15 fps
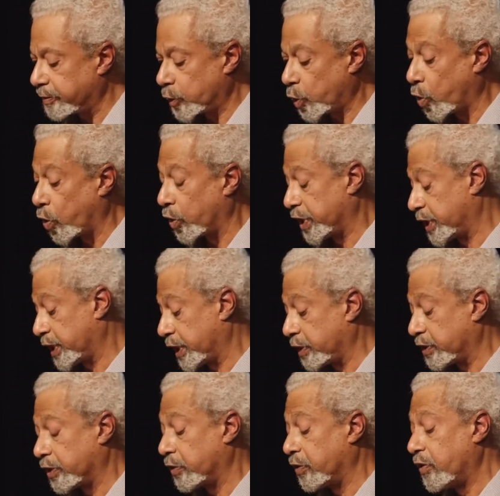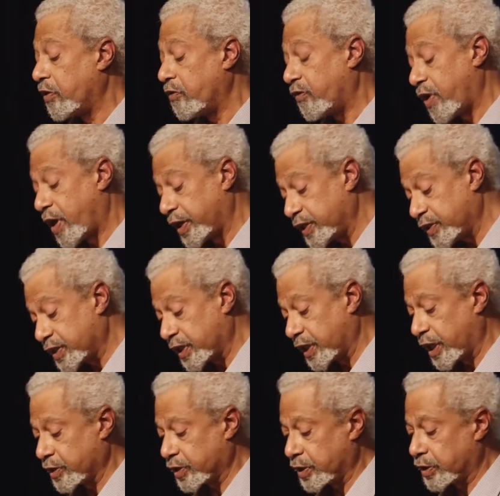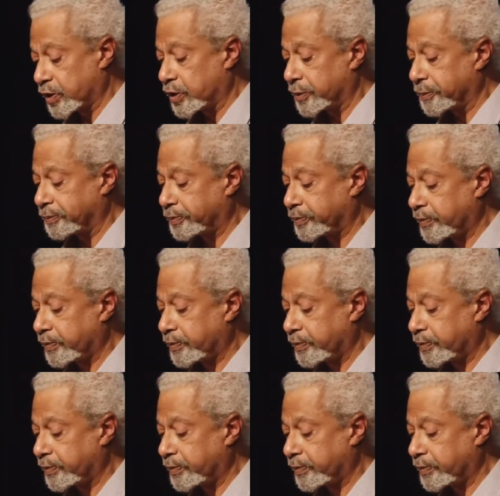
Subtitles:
or indeed the Far Eastern Asians.